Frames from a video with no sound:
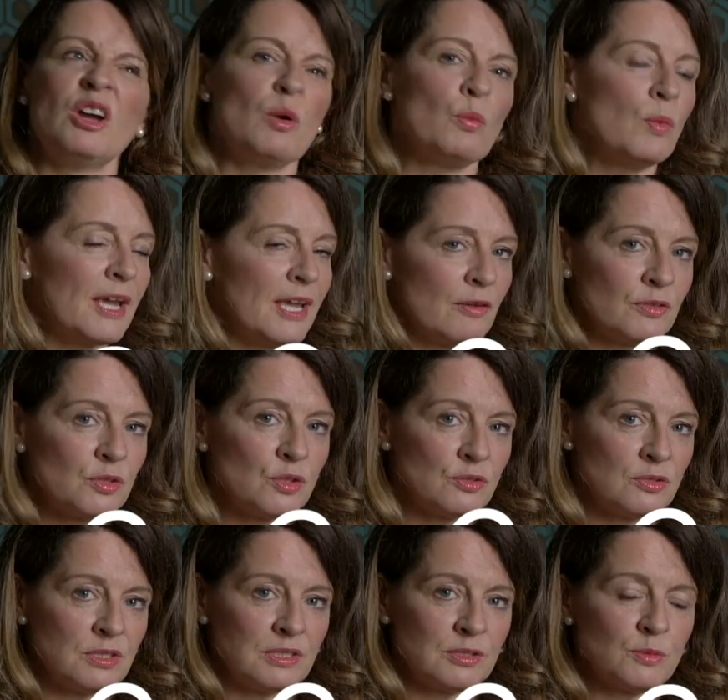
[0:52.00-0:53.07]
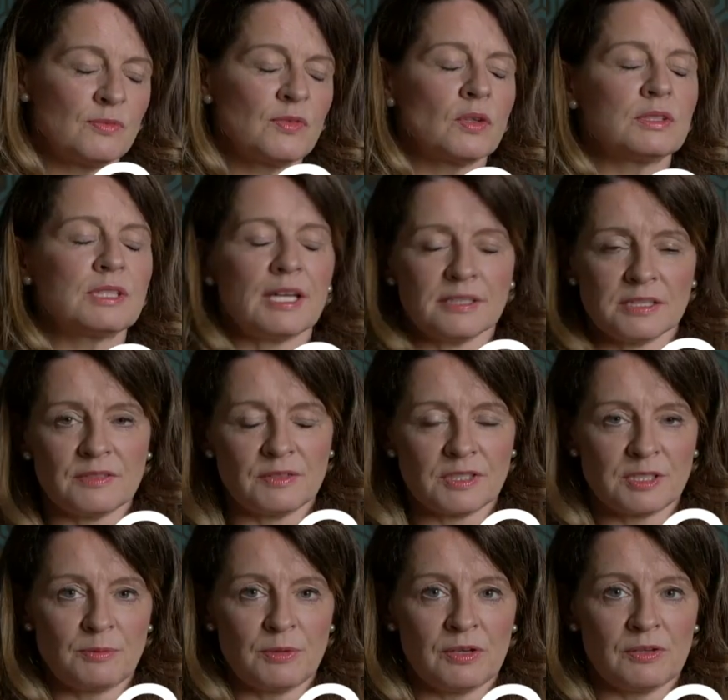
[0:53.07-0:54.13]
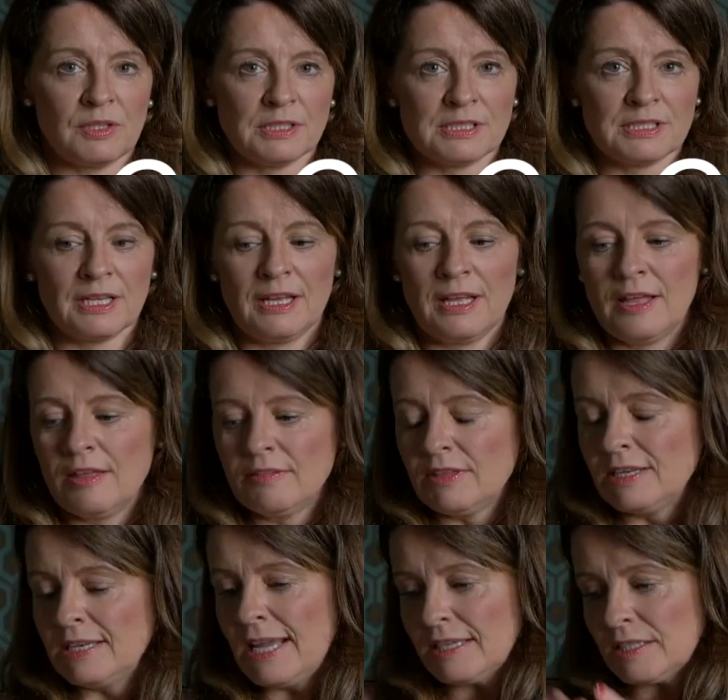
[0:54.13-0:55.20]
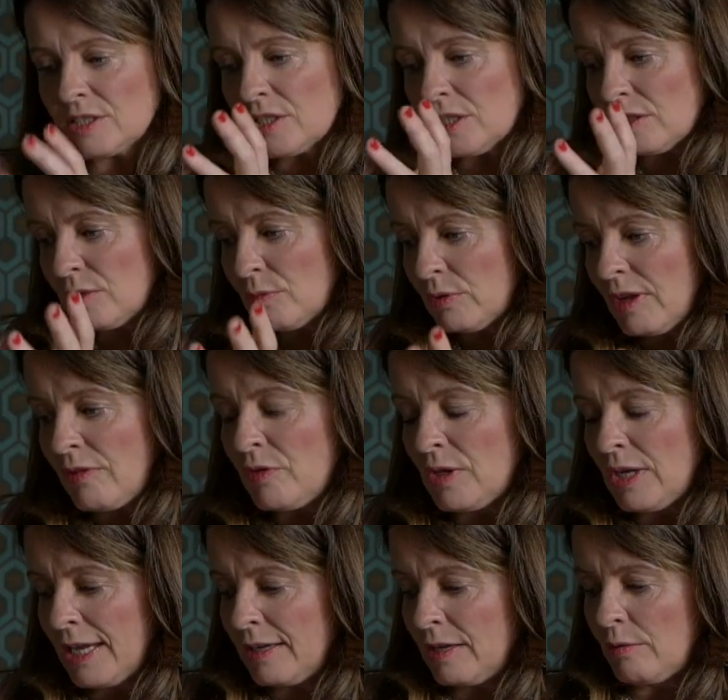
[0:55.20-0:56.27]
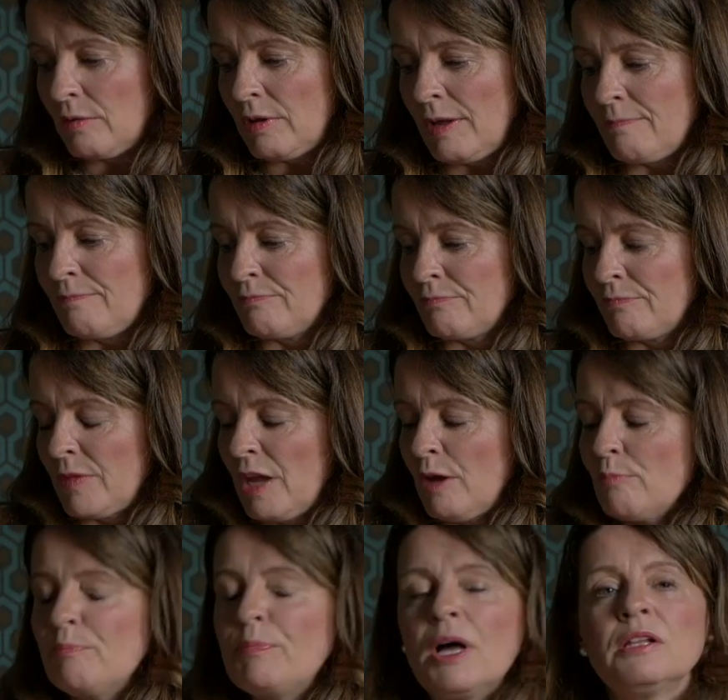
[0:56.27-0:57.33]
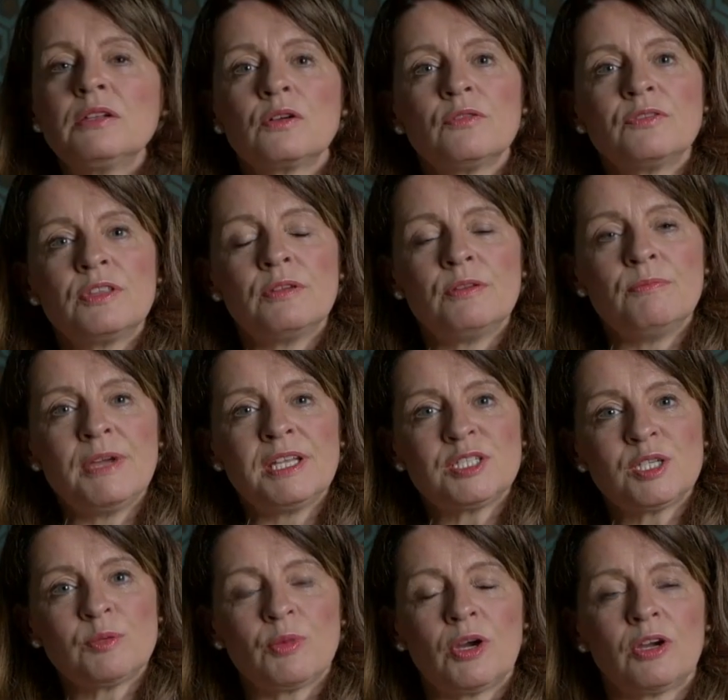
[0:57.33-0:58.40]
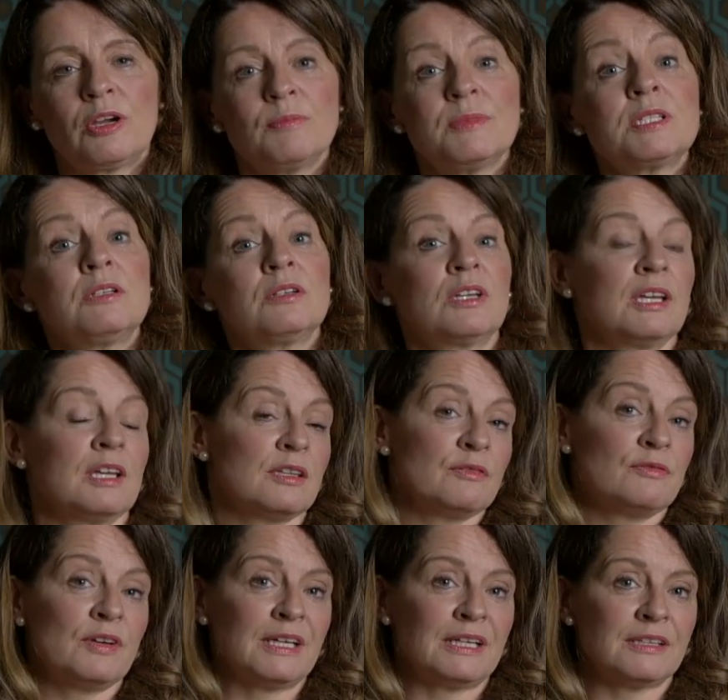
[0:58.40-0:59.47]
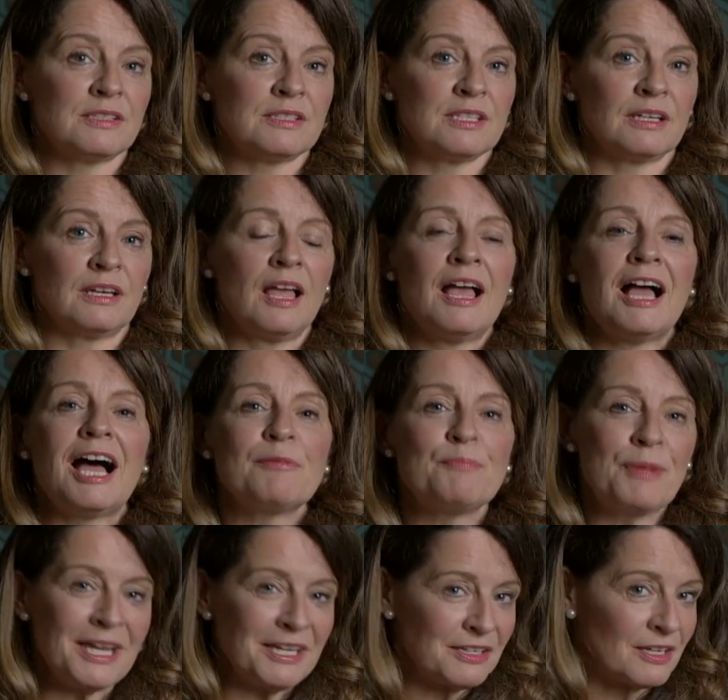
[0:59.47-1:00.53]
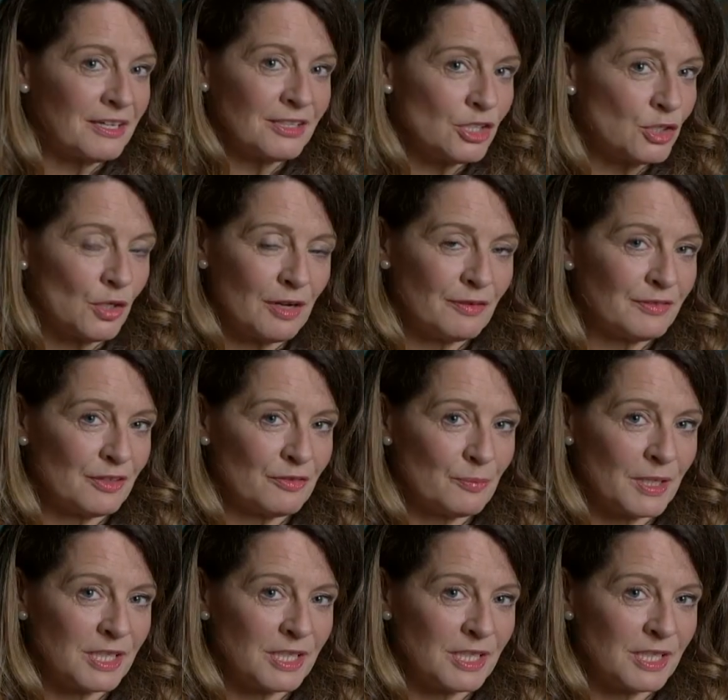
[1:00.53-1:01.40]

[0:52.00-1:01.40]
way over 200 deals. We've got tons of experience. The next, if you like, bulk of the mentoring program is looking at the financing. I bet you don't have enough